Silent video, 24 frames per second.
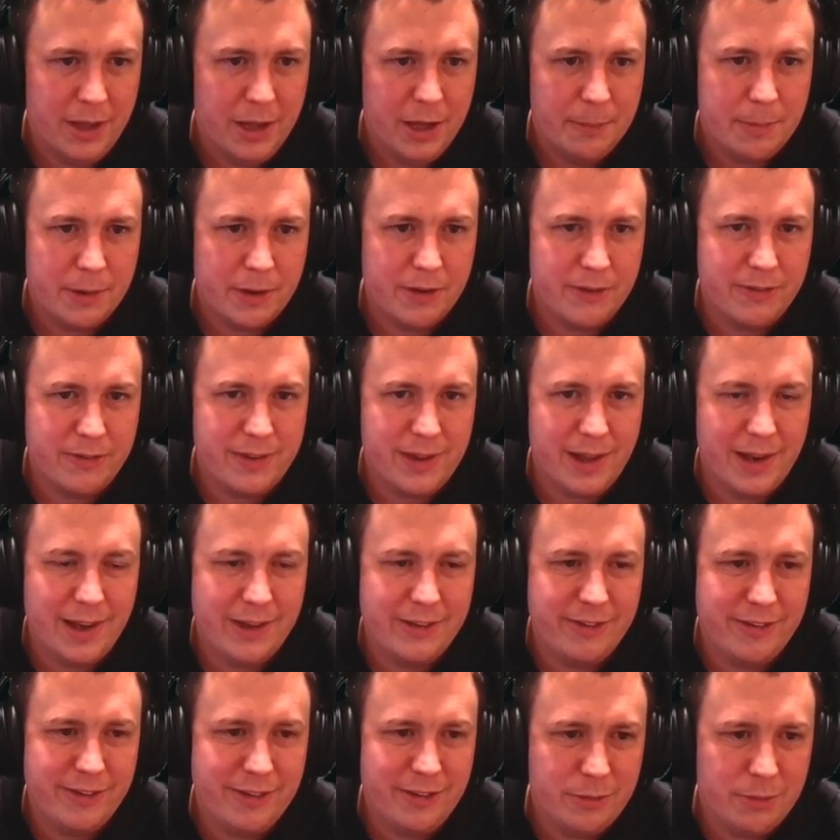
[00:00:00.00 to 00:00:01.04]
Because they're
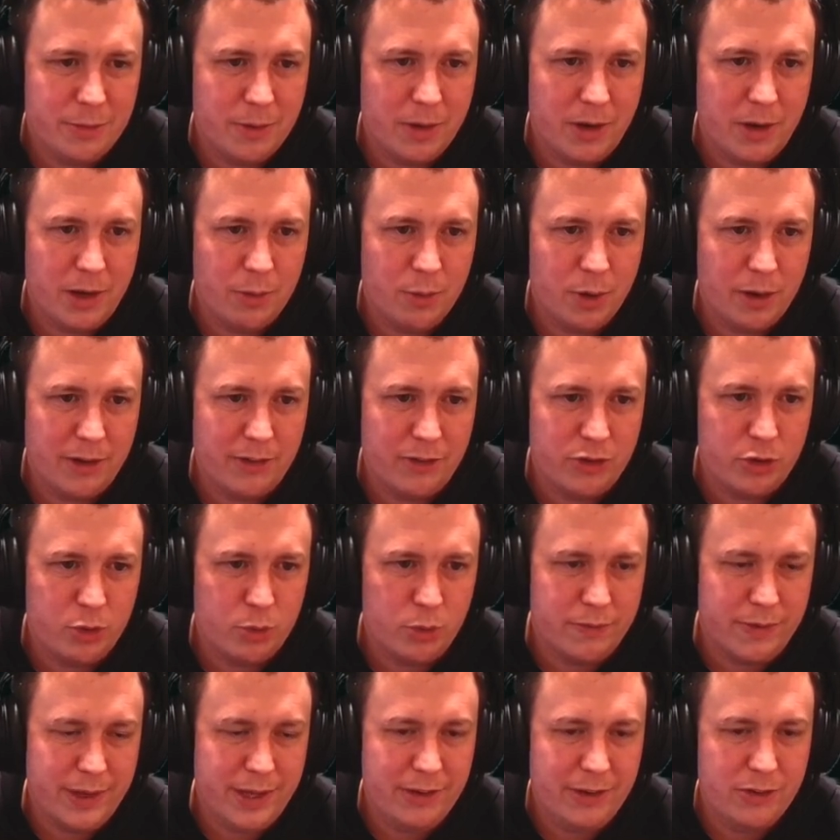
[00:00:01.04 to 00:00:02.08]
legends, we're only running 2
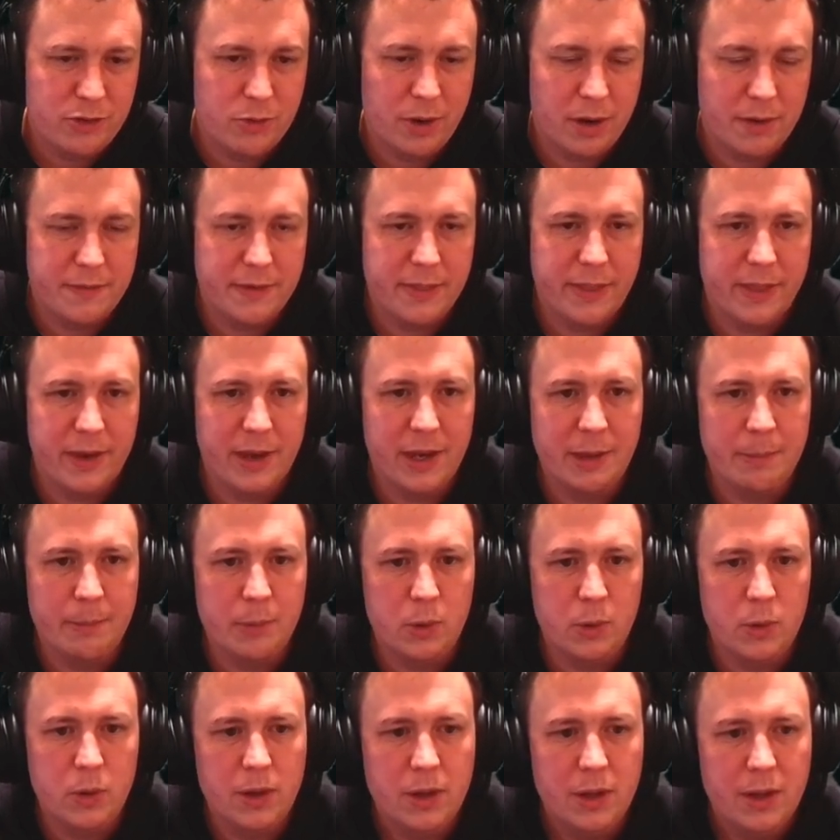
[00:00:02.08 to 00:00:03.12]
of each rather than any
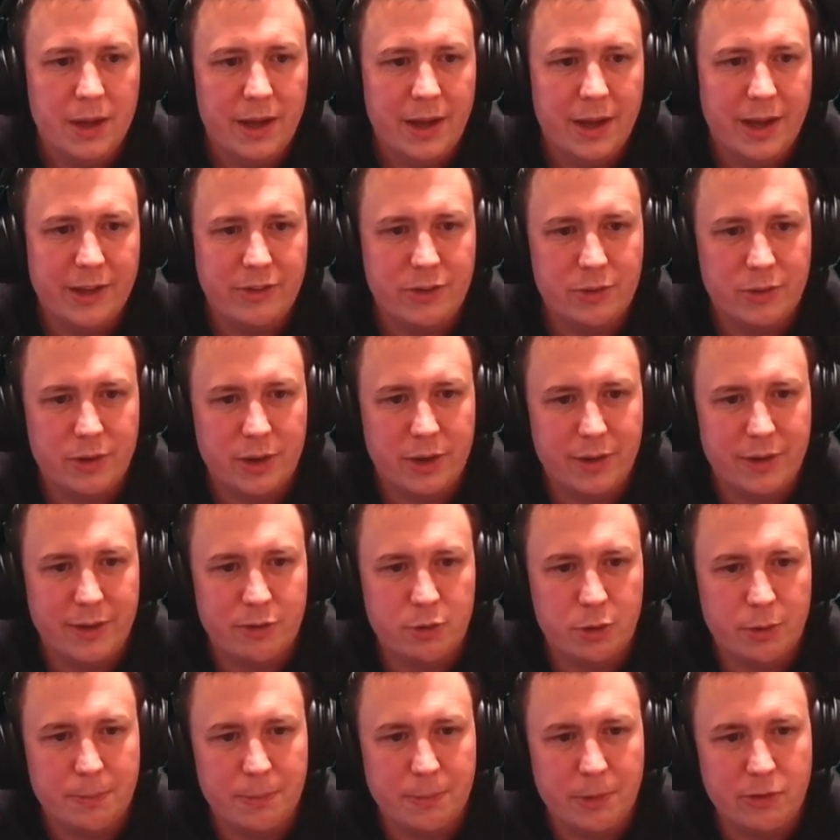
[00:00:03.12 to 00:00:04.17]
more. As you'll notice,
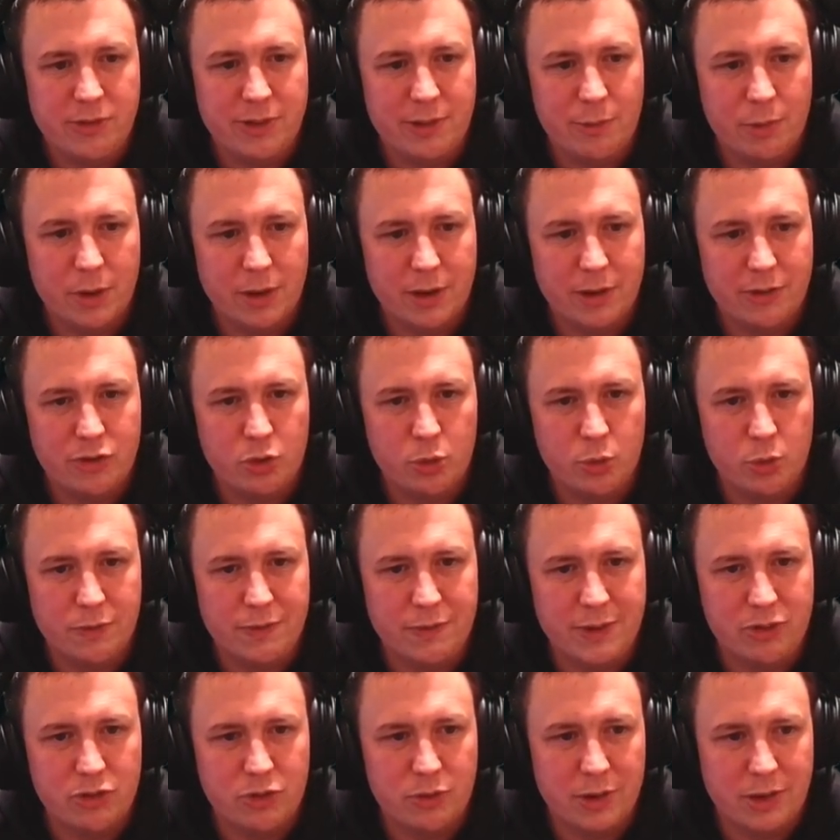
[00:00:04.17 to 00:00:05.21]
we're mostly running 2 of
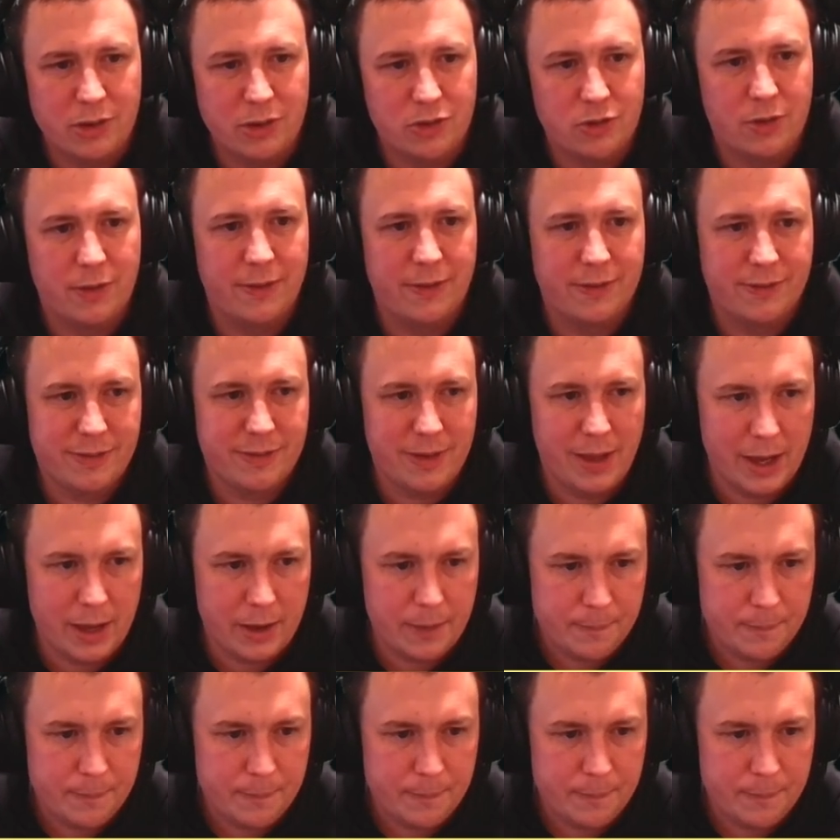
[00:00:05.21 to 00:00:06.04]
each creature in this deck.